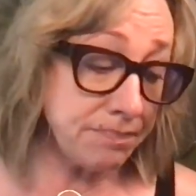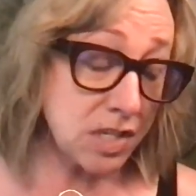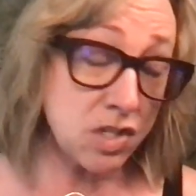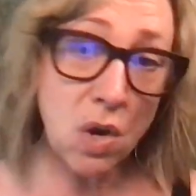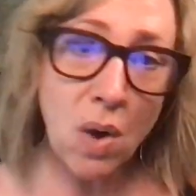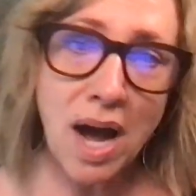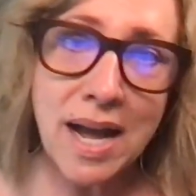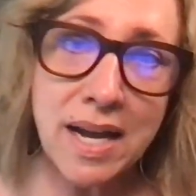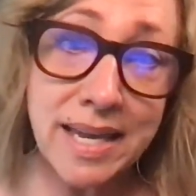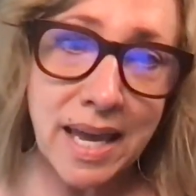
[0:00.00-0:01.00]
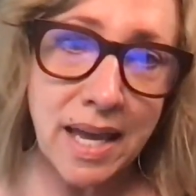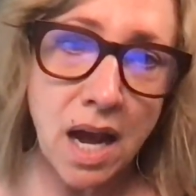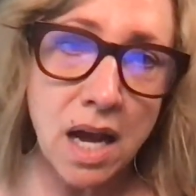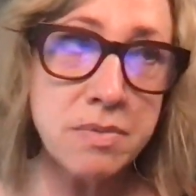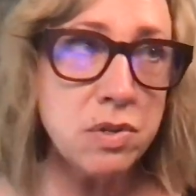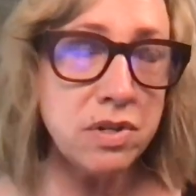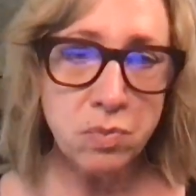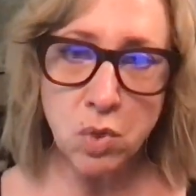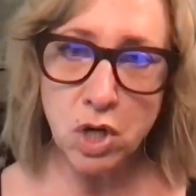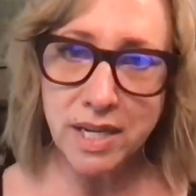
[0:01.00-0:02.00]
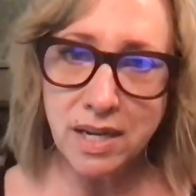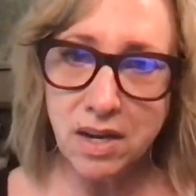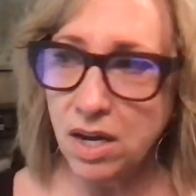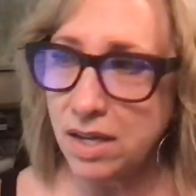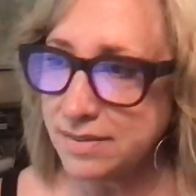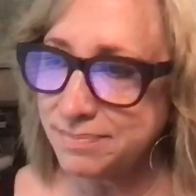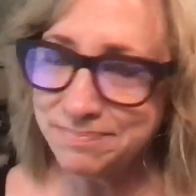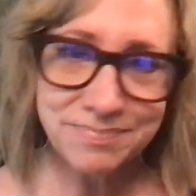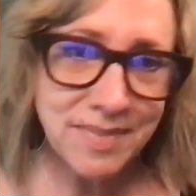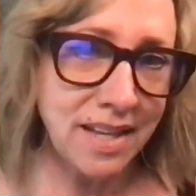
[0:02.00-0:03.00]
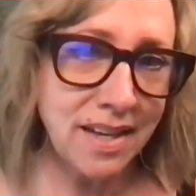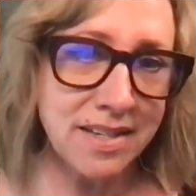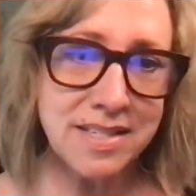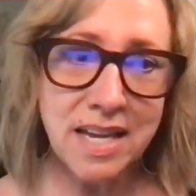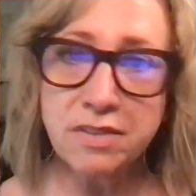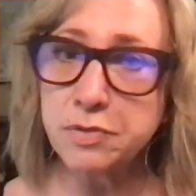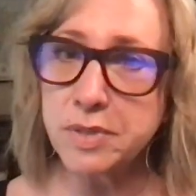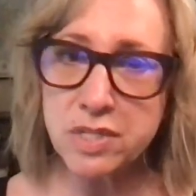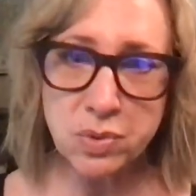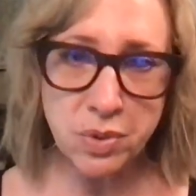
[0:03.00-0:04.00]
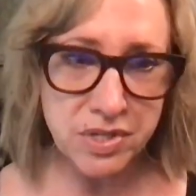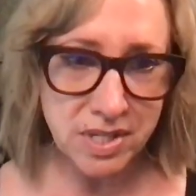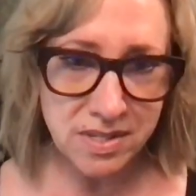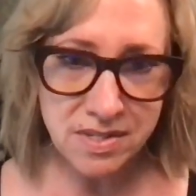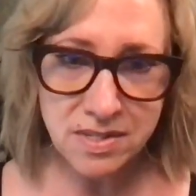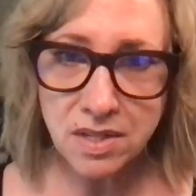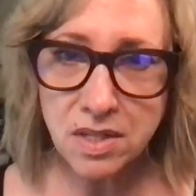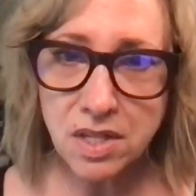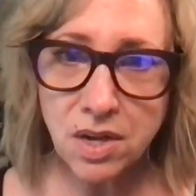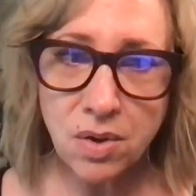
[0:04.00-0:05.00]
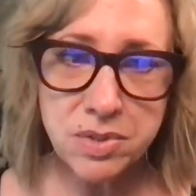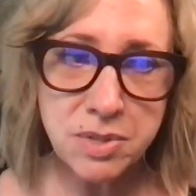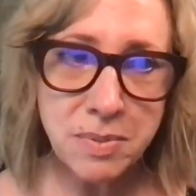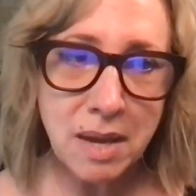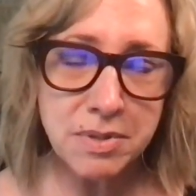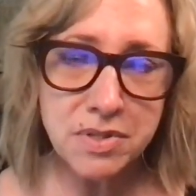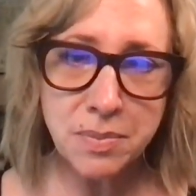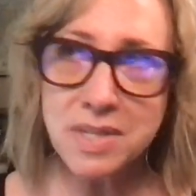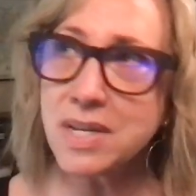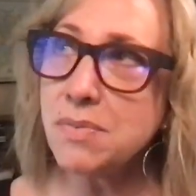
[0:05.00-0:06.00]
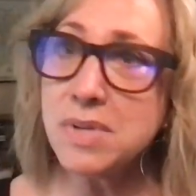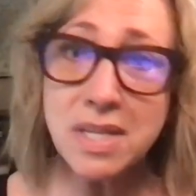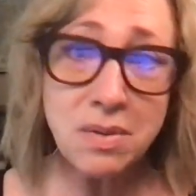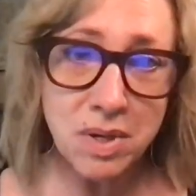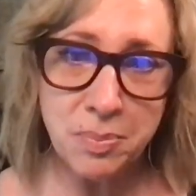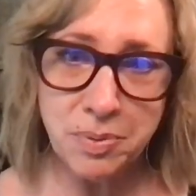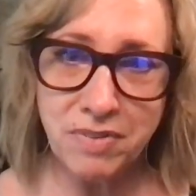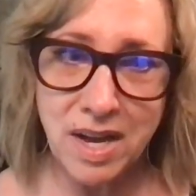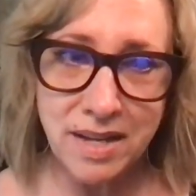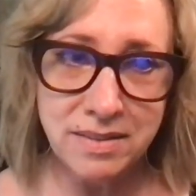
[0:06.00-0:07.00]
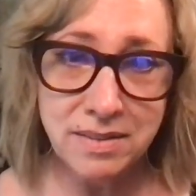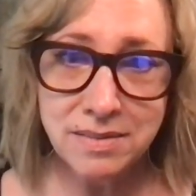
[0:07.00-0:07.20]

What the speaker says: So I'm sort of working on a set of resources, to be able to, because I really want to provide,